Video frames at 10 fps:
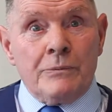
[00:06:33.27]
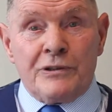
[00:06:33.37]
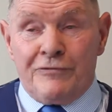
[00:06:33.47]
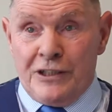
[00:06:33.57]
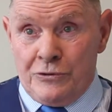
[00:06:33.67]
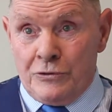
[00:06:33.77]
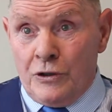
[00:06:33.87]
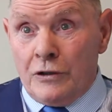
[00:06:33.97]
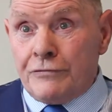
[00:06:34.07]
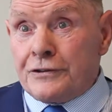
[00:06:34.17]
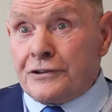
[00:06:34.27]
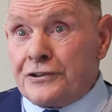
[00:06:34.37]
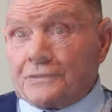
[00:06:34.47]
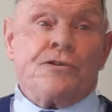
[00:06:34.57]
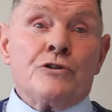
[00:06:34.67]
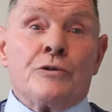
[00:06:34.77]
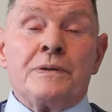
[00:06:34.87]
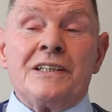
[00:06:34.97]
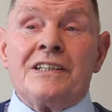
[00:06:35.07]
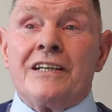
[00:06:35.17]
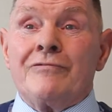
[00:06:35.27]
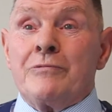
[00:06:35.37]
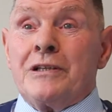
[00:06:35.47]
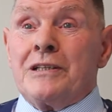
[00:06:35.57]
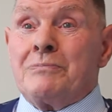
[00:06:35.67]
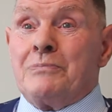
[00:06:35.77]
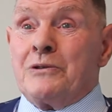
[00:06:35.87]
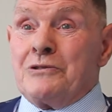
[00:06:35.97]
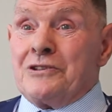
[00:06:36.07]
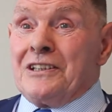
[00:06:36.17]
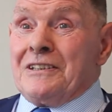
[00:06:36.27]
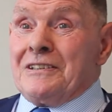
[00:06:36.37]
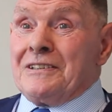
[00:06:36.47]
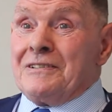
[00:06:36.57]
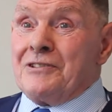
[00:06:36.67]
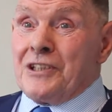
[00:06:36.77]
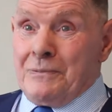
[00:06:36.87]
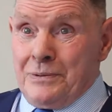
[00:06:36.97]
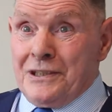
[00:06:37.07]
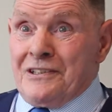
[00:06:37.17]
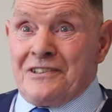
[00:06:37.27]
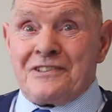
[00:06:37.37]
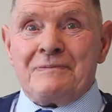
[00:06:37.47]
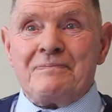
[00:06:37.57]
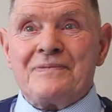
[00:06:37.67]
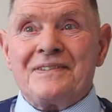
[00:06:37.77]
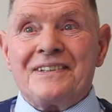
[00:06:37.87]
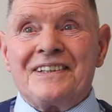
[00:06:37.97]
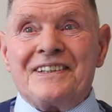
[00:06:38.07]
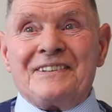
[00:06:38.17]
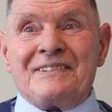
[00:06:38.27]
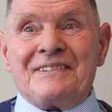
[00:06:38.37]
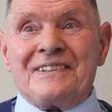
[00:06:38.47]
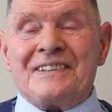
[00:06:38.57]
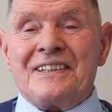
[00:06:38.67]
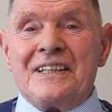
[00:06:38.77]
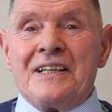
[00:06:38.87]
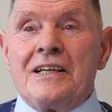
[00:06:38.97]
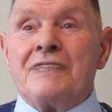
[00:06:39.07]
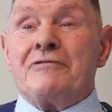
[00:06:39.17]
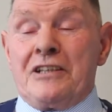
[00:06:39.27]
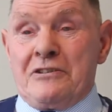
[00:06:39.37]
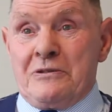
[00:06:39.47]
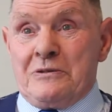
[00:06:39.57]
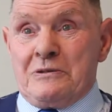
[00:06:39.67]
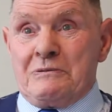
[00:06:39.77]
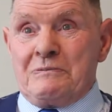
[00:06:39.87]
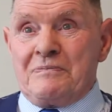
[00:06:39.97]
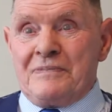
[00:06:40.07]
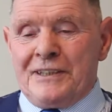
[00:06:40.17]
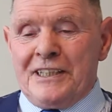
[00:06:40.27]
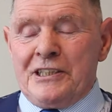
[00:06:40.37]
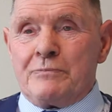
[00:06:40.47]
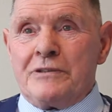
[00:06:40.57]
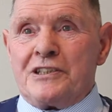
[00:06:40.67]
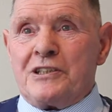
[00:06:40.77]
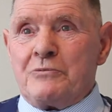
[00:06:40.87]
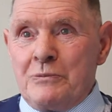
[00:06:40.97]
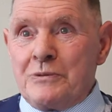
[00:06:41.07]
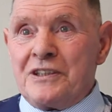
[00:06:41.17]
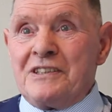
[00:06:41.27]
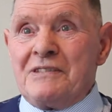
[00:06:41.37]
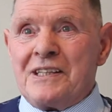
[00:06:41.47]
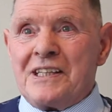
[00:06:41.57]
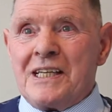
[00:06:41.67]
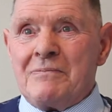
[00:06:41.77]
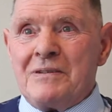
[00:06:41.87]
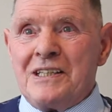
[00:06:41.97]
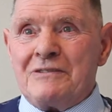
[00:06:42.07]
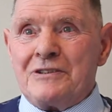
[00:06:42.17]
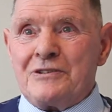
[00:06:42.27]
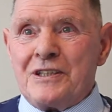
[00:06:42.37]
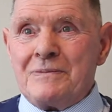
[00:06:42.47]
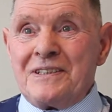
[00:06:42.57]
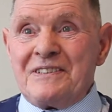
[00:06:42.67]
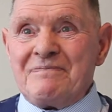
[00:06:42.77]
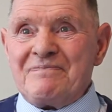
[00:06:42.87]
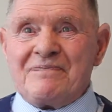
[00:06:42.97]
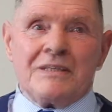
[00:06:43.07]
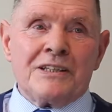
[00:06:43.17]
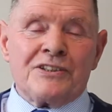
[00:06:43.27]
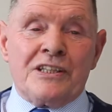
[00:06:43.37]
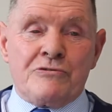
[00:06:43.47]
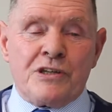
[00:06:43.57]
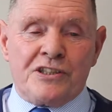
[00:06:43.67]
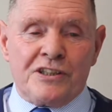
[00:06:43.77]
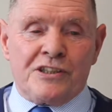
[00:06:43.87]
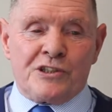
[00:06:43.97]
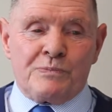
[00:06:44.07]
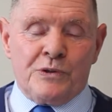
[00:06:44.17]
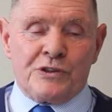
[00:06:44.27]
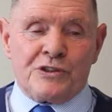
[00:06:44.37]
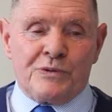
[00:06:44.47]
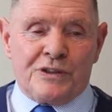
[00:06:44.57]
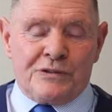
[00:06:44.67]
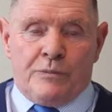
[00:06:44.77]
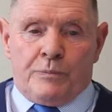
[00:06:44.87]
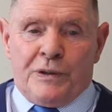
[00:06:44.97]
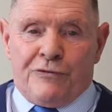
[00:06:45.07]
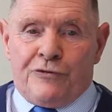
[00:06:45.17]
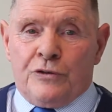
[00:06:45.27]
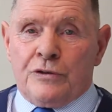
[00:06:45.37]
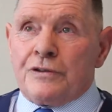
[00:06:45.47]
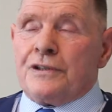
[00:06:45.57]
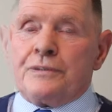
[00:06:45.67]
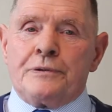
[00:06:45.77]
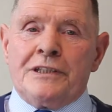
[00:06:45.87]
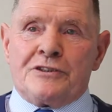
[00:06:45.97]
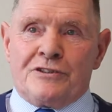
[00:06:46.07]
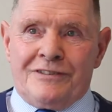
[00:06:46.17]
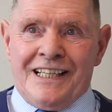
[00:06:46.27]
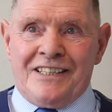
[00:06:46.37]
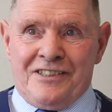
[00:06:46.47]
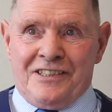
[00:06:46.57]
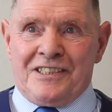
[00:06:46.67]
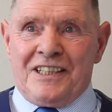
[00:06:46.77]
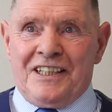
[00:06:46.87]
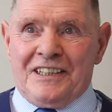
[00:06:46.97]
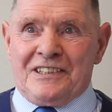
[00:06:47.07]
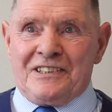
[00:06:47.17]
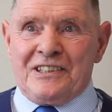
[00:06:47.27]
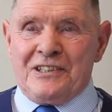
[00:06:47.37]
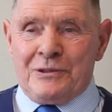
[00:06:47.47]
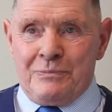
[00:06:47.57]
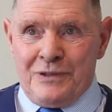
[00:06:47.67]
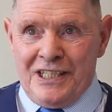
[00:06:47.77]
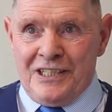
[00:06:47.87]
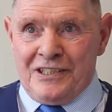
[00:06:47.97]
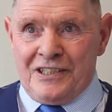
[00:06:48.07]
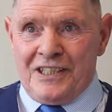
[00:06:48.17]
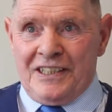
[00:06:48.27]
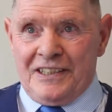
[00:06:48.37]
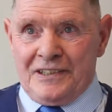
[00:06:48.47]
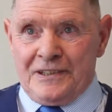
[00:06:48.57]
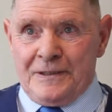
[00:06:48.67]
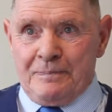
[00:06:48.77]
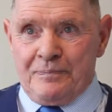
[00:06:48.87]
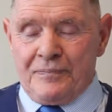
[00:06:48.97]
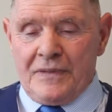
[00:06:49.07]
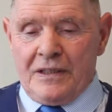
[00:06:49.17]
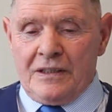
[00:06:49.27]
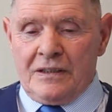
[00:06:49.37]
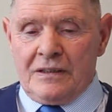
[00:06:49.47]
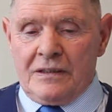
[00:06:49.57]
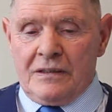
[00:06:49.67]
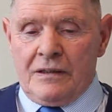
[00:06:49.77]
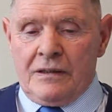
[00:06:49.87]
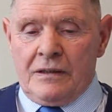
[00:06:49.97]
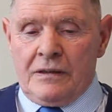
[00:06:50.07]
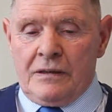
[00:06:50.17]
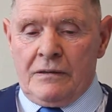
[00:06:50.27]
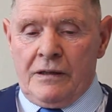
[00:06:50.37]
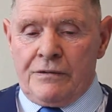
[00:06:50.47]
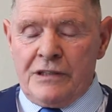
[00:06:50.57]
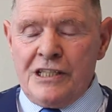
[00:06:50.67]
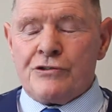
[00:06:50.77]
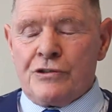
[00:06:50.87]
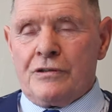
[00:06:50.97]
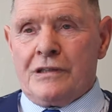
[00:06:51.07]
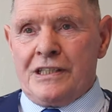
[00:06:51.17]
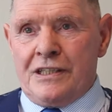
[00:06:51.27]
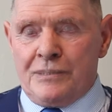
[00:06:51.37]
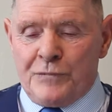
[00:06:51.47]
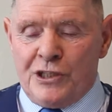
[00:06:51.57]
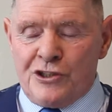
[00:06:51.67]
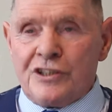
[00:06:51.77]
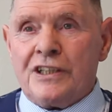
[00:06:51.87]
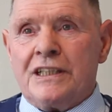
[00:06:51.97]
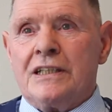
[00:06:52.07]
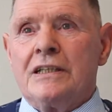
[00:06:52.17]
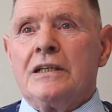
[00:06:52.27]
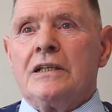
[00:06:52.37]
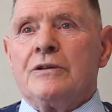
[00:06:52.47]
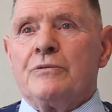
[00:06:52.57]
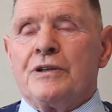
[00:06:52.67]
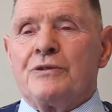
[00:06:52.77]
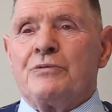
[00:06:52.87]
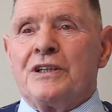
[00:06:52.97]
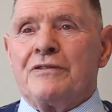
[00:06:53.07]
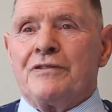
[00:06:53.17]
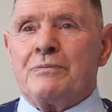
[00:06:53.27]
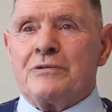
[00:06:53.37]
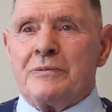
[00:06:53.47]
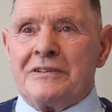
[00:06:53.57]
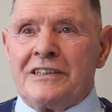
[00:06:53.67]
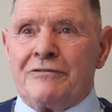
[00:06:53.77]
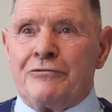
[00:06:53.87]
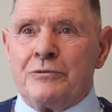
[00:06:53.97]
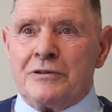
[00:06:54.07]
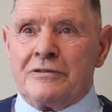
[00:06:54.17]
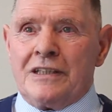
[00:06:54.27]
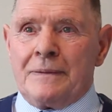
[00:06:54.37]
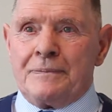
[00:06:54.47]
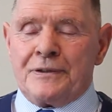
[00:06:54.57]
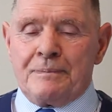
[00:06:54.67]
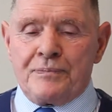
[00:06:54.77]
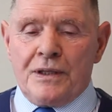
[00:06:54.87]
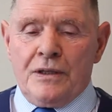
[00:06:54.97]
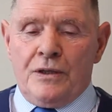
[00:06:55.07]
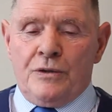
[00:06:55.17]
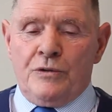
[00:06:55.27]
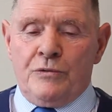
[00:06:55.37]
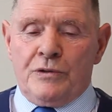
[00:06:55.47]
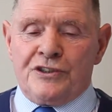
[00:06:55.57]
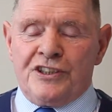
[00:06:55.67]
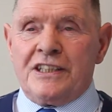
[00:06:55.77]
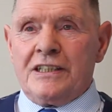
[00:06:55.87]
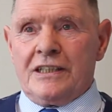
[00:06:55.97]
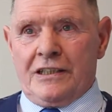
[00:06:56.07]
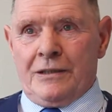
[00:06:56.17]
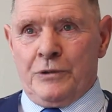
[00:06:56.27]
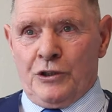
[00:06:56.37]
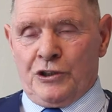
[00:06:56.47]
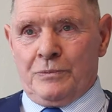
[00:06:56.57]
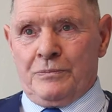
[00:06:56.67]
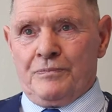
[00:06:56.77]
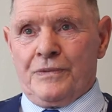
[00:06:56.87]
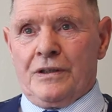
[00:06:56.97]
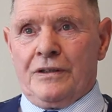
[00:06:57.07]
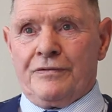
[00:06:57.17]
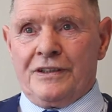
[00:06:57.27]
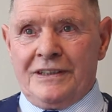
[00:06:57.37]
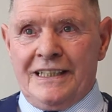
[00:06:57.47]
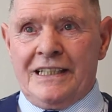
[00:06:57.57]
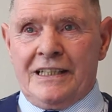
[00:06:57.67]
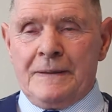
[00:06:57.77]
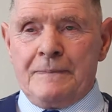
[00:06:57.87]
Professional golfers, European heavyweight boxing champions, and professional tennis players at Wimbledon. They came here for treatment. It's interesting in the sports world. Before players' legs get tired, their brain gets tired. And 3 years ago, I did a study with one of the Premier League football clubs who were sitting at the bottom of the league.